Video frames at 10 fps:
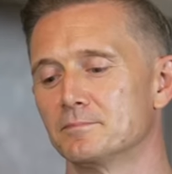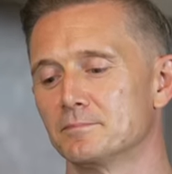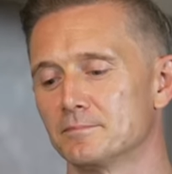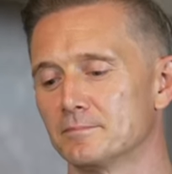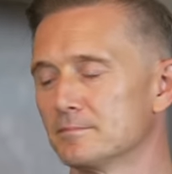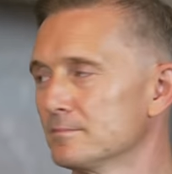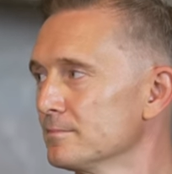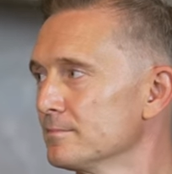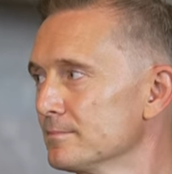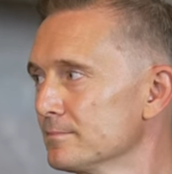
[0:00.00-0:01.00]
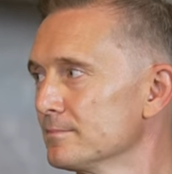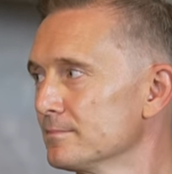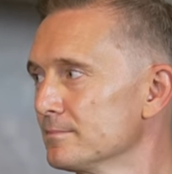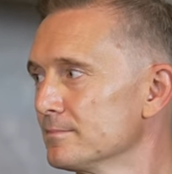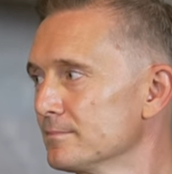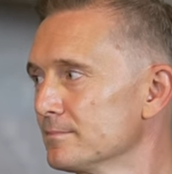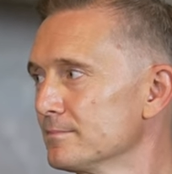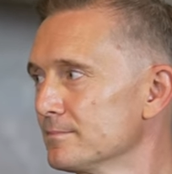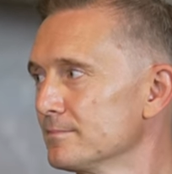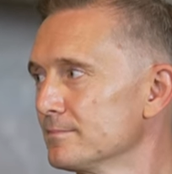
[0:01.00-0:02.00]

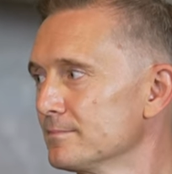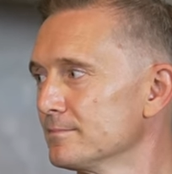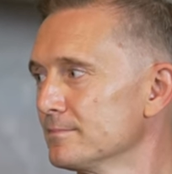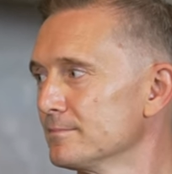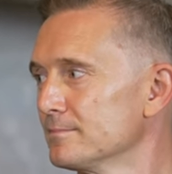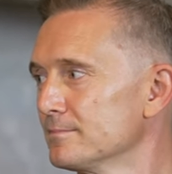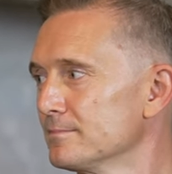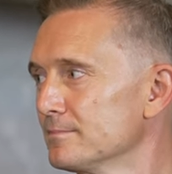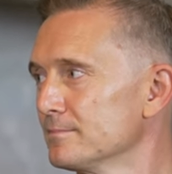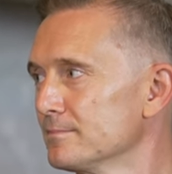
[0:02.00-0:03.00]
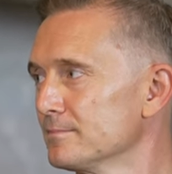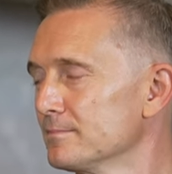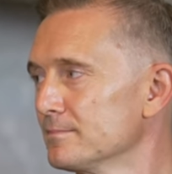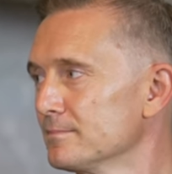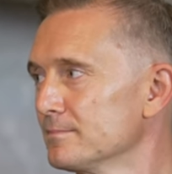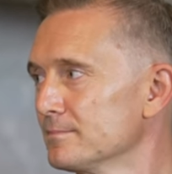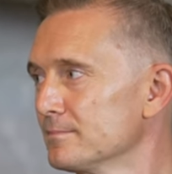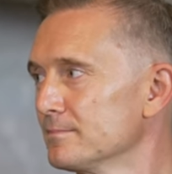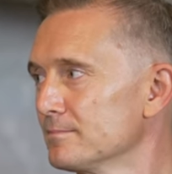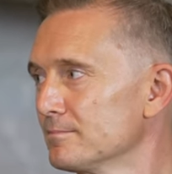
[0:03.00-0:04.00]

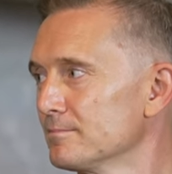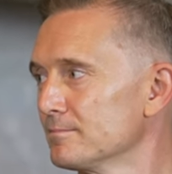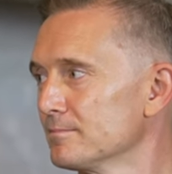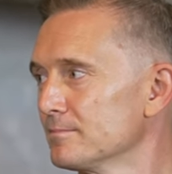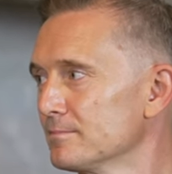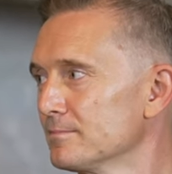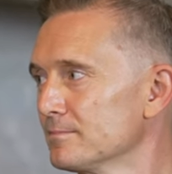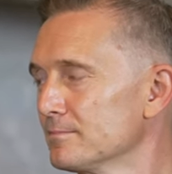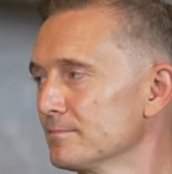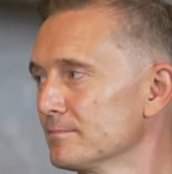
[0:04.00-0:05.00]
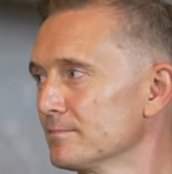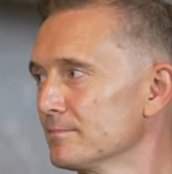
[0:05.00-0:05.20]
This person isn't speaking.